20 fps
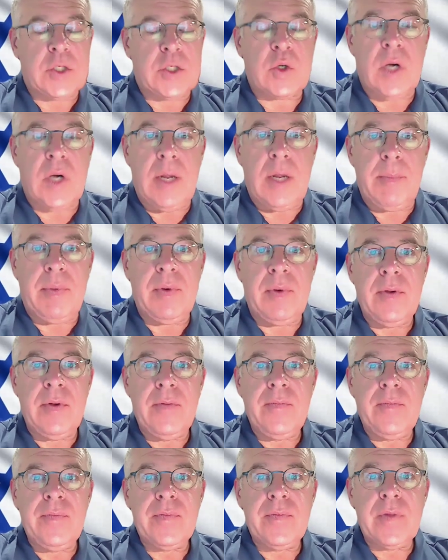Trump,
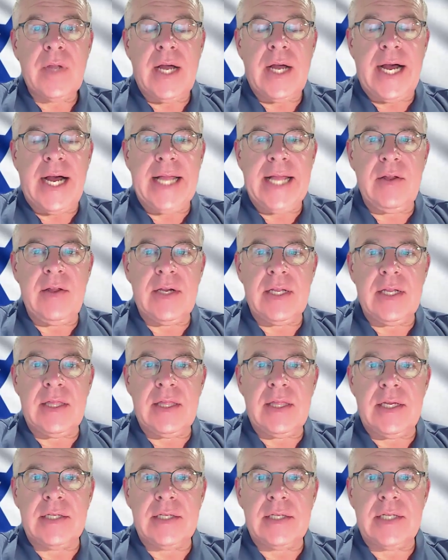I look at
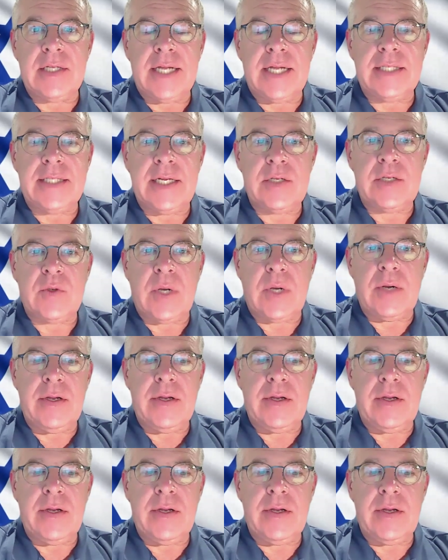this and I say,